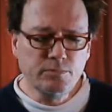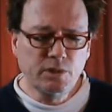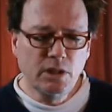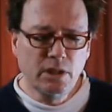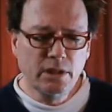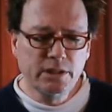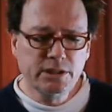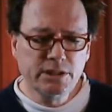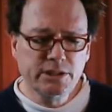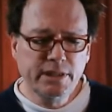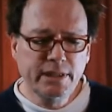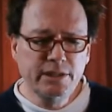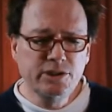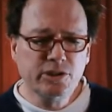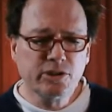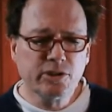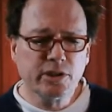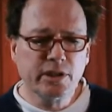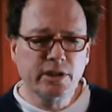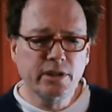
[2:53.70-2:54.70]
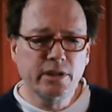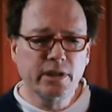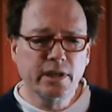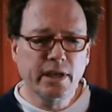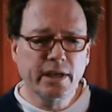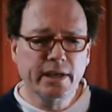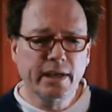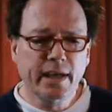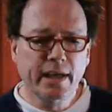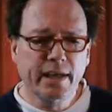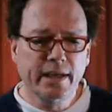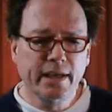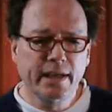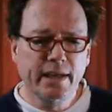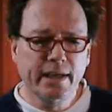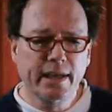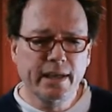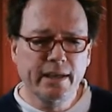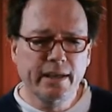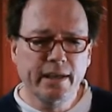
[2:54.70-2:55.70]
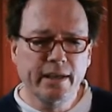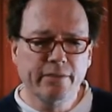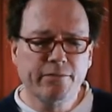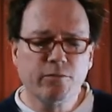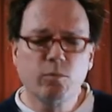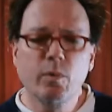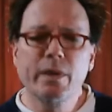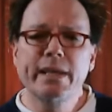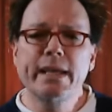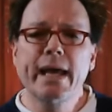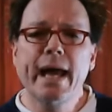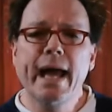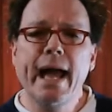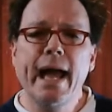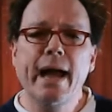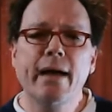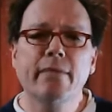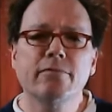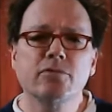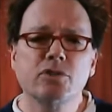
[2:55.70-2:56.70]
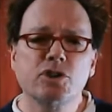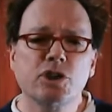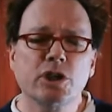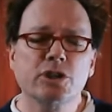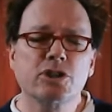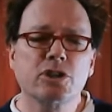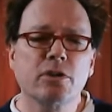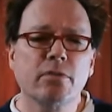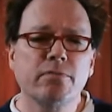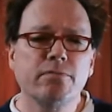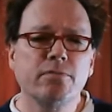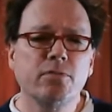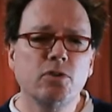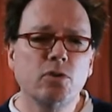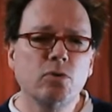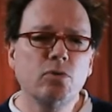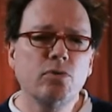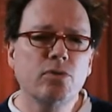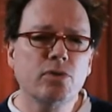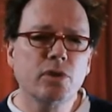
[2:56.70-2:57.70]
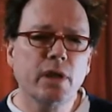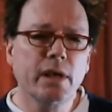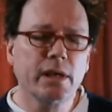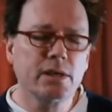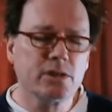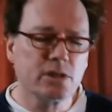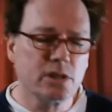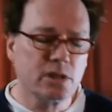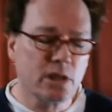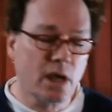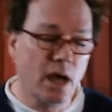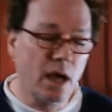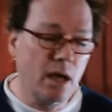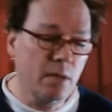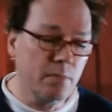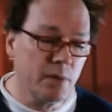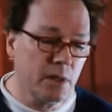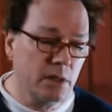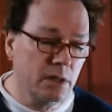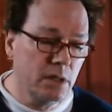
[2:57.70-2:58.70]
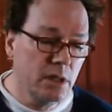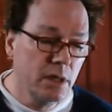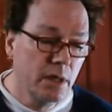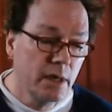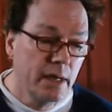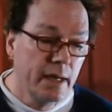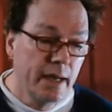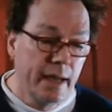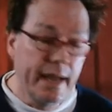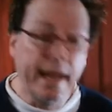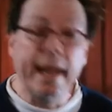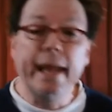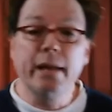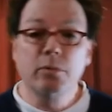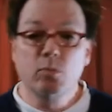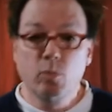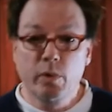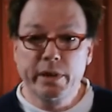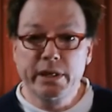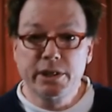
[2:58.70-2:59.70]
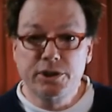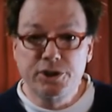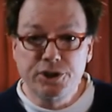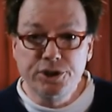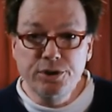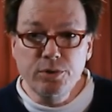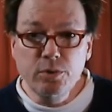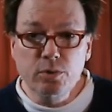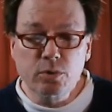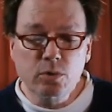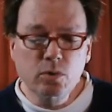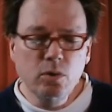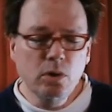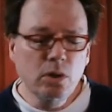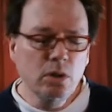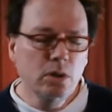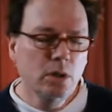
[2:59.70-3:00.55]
essentially, if we have just a few things in common, and we do,